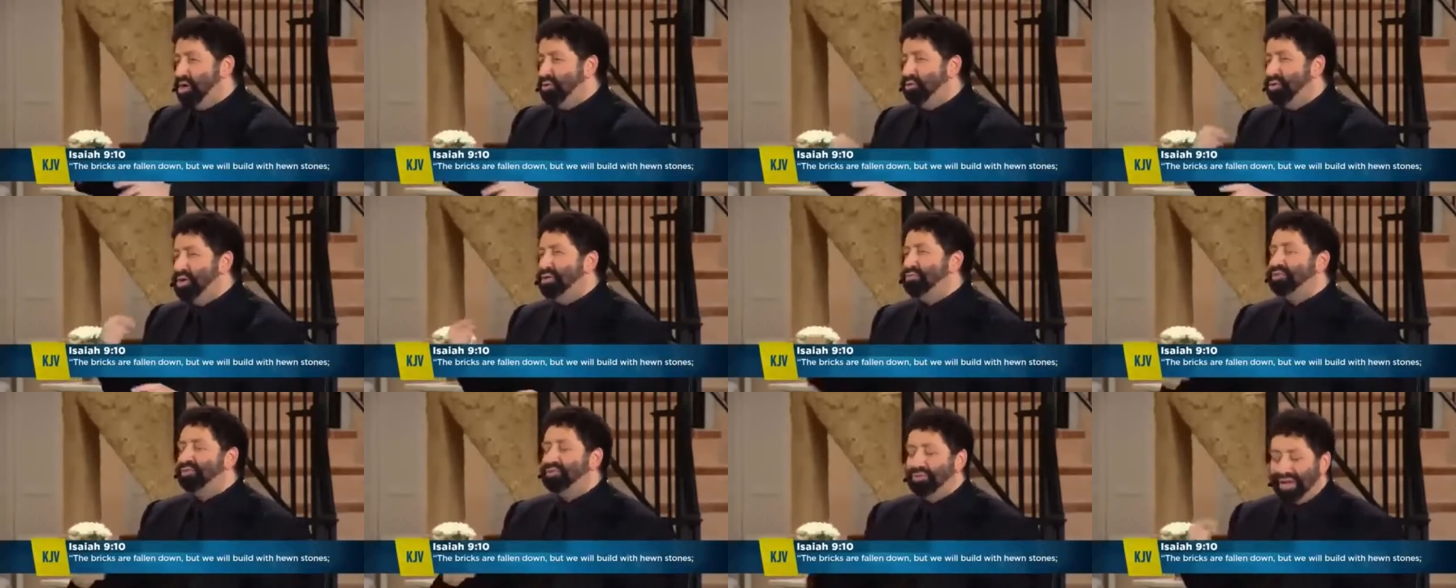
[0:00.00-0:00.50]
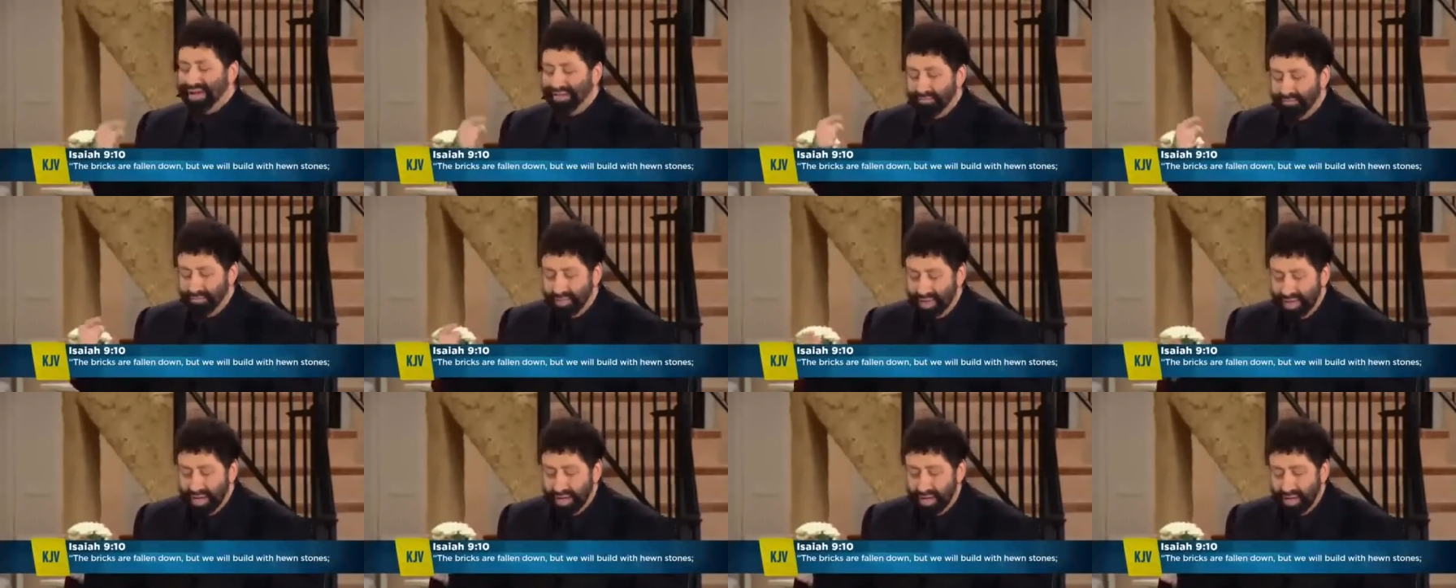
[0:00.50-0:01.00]
We will
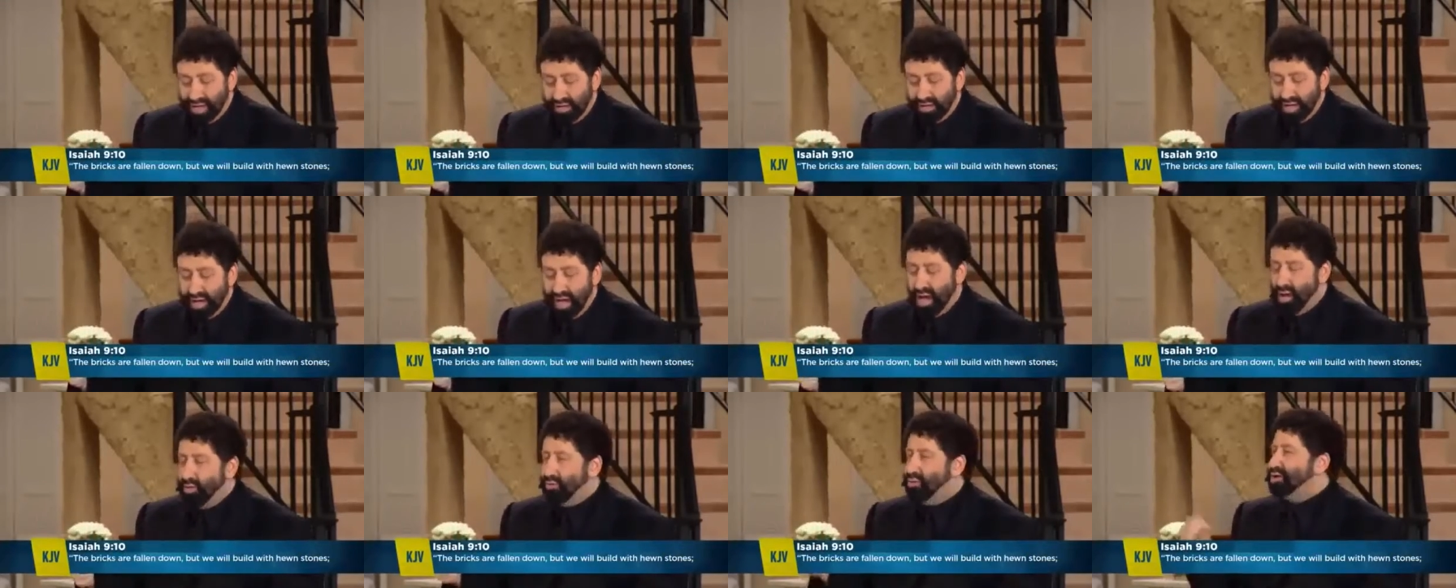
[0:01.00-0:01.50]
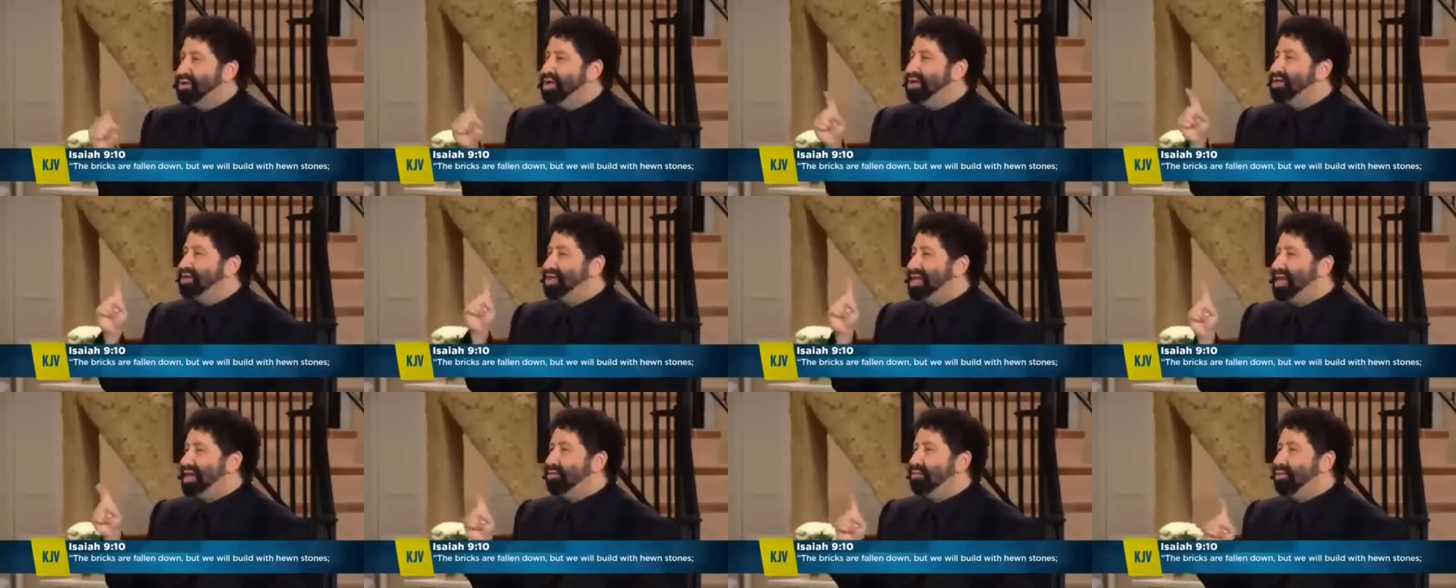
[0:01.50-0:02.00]
rebuild. Well, the
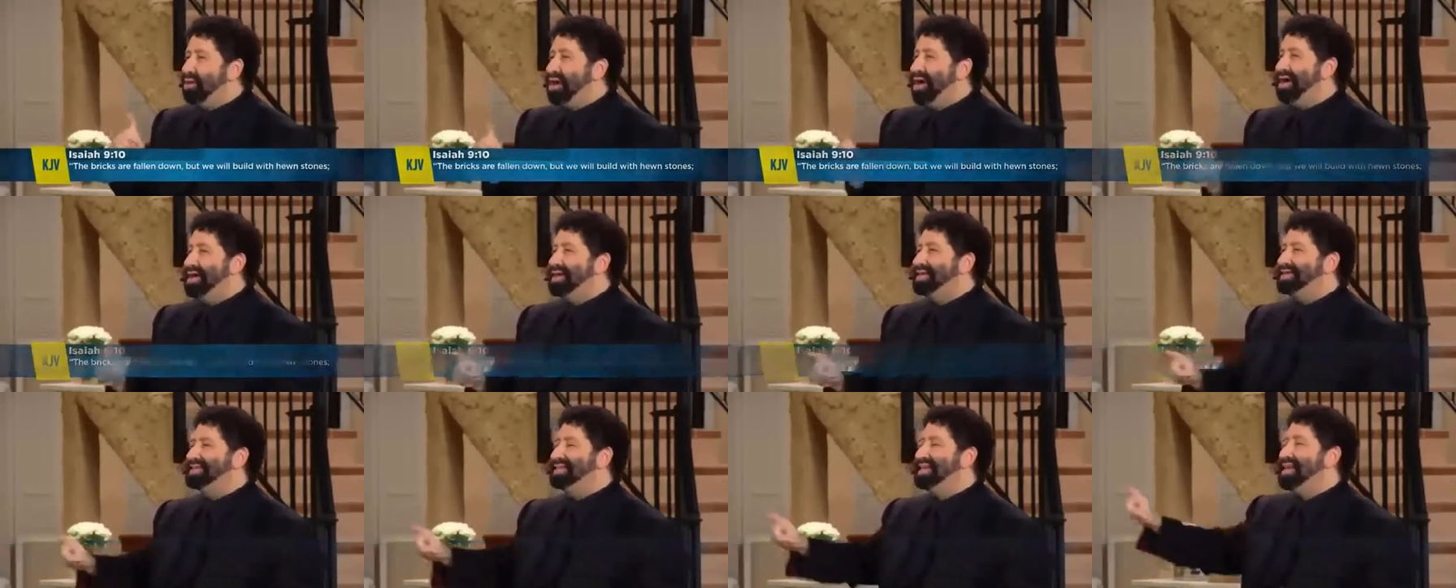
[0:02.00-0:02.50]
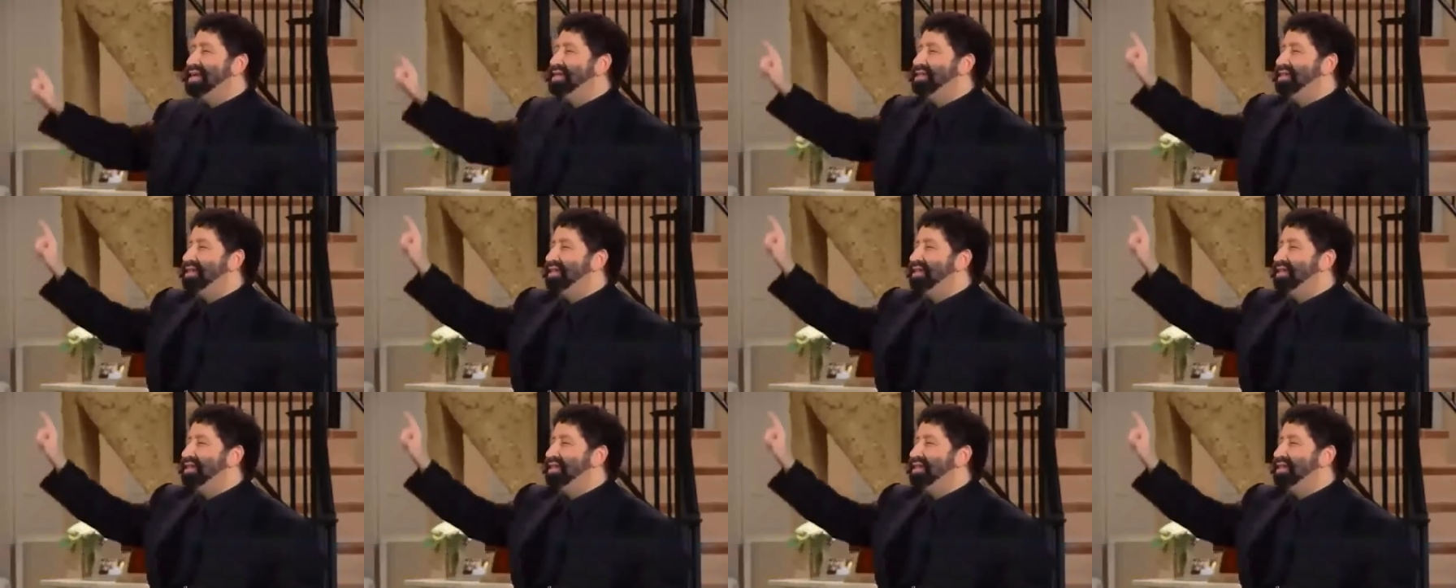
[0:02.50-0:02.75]
thing was,